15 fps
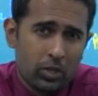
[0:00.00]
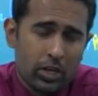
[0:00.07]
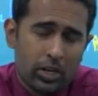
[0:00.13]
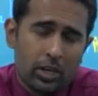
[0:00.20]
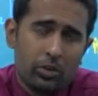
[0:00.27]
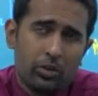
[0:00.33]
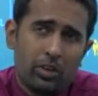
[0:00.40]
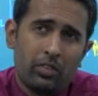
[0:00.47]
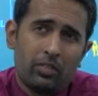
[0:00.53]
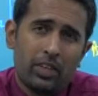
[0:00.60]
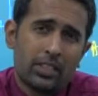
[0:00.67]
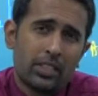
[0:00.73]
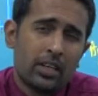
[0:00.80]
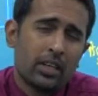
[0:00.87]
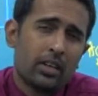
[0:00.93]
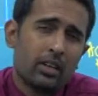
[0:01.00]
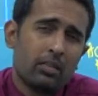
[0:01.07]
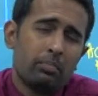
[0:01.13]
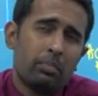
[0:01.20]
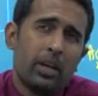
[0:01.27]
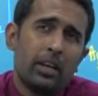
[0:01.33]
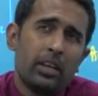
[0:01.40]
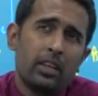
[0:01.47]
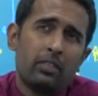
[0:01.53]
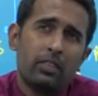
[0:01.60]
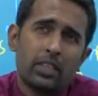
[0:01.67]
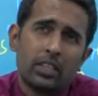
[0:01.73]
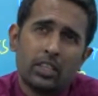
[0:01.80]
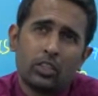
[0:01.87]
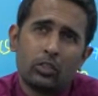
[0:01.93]
You are trying to invest in a company
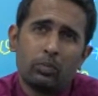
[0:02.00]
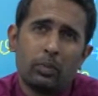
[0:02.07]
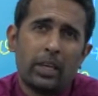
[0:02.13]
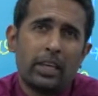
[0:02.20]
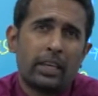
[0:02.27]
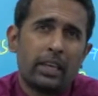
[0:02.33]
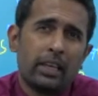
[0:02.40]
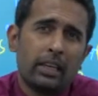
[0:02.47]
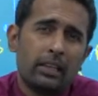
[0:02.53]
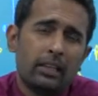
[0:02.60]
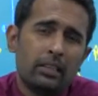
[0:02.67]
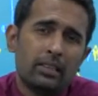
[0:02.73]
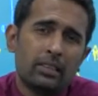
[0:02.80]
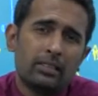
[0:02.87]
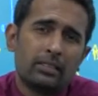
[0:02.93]
which is making